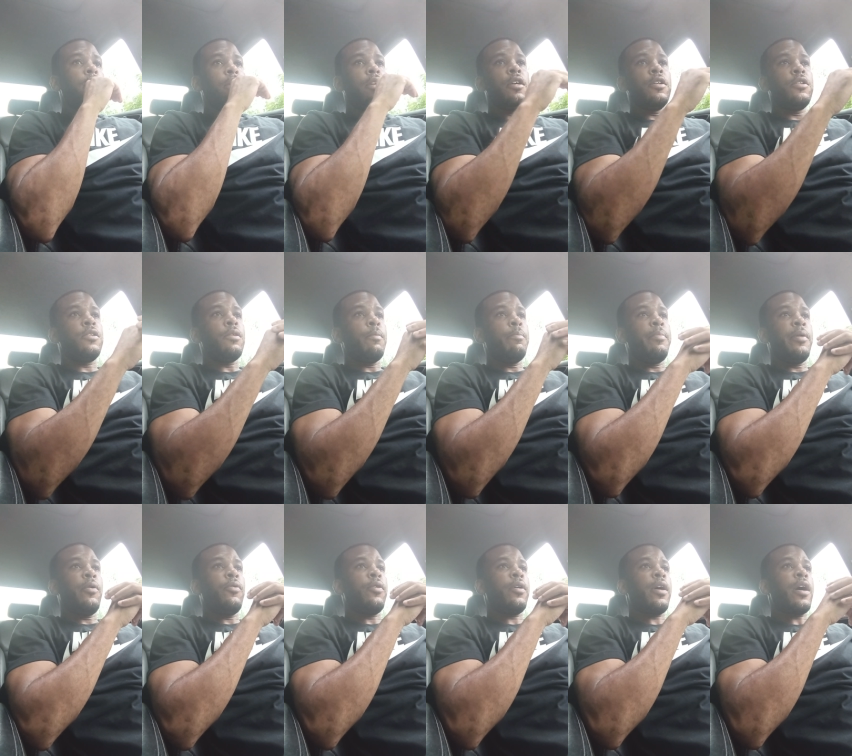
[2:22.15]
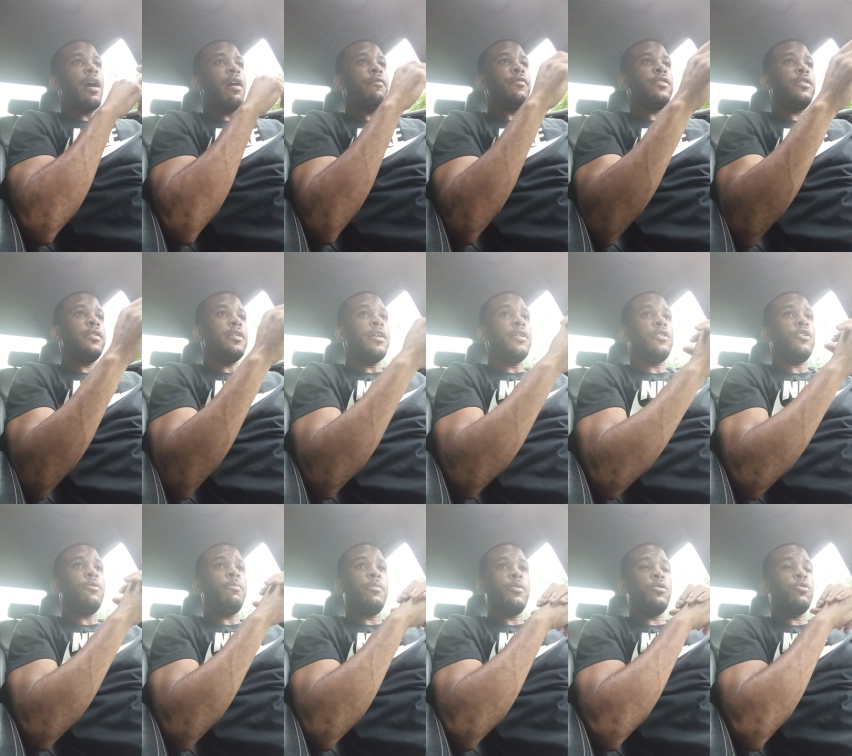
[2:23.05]
this is a building
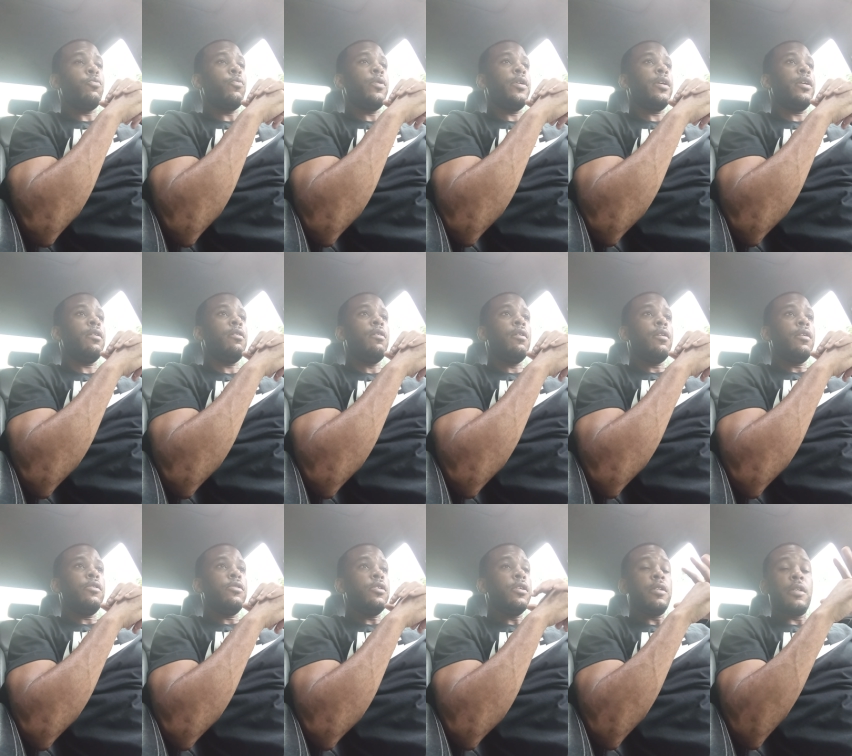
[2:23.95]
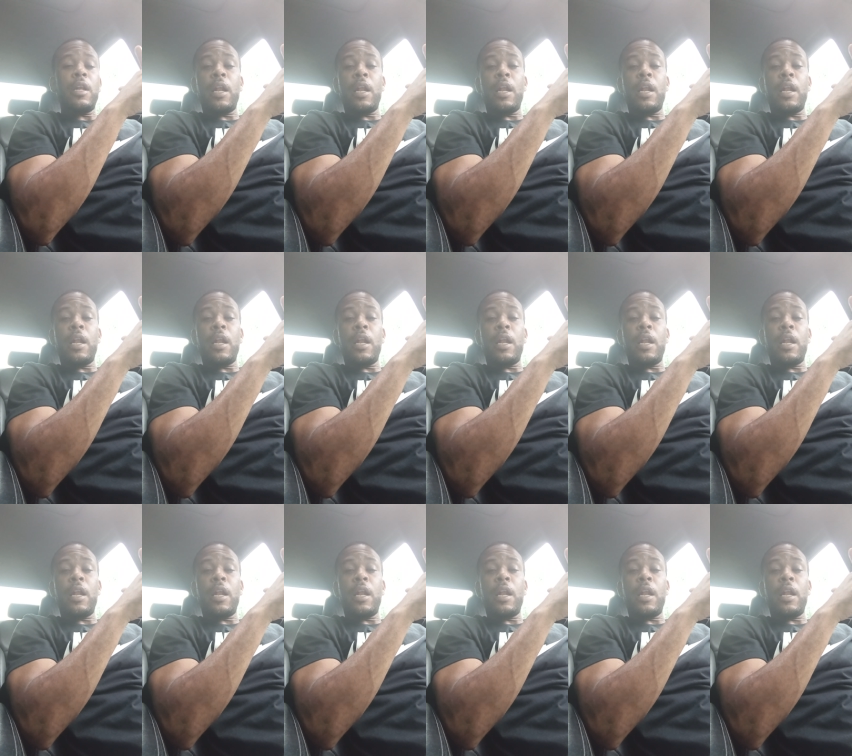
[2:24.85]
conversation between just